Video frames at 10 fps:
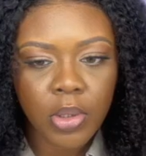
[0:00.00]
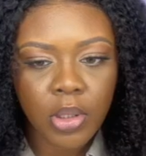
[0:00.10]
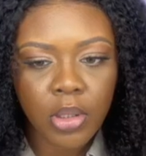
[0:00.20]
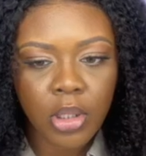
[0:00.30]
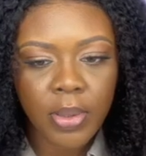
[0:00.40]

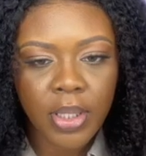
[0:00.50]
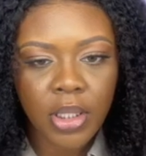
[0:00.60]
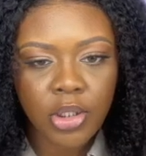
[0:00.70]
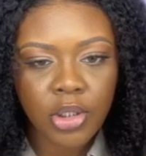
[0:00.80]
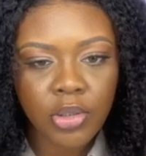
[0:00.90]
gonna go ahead
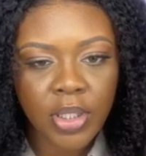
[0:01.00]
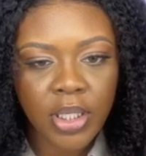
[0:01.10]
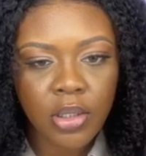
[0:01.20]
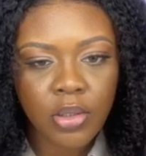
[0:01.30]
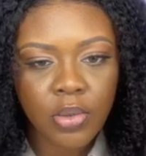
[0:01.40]
and just drag
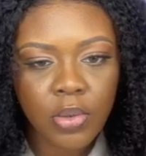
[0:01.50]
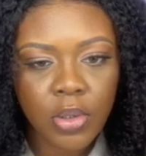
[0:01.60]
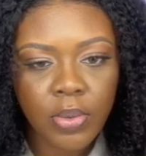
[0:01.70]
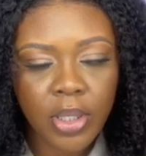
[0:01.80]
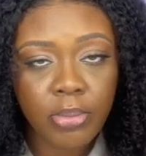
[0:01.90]
it into
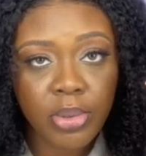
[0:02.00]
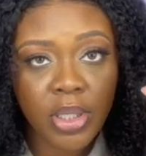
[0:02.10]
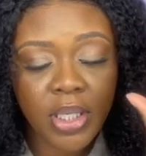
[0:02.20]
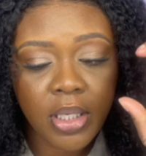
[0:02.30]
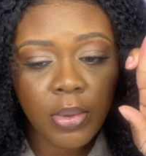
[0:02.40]
Hulu and
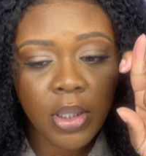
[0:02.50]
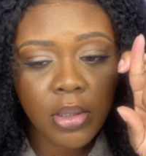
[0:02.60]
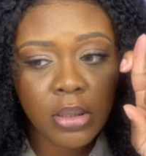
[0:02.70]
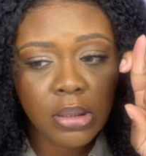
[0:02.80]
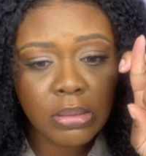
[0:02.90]
pray that it
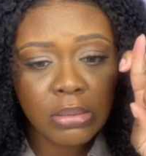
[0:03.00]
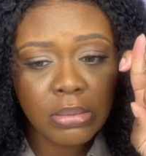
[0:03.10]
works.